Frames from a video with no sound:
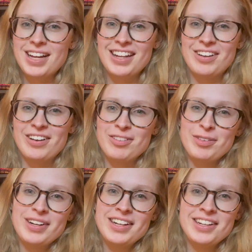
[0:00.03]
Hello
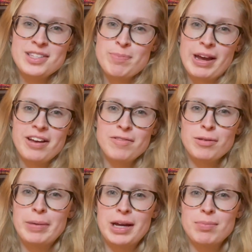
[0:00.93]
everyone, it's Bekah
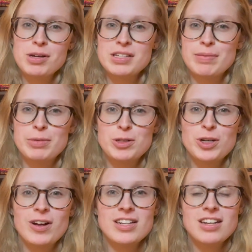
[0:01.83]
from Bekah Books and
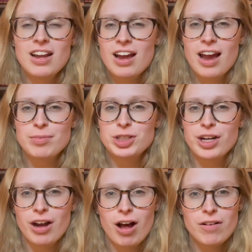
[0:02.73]
Bujo, and today I am
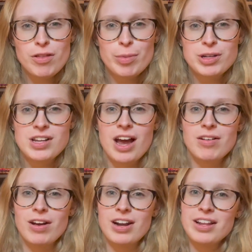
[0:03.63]
sharing all of the books I
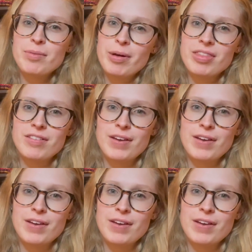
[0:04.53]
read in the month of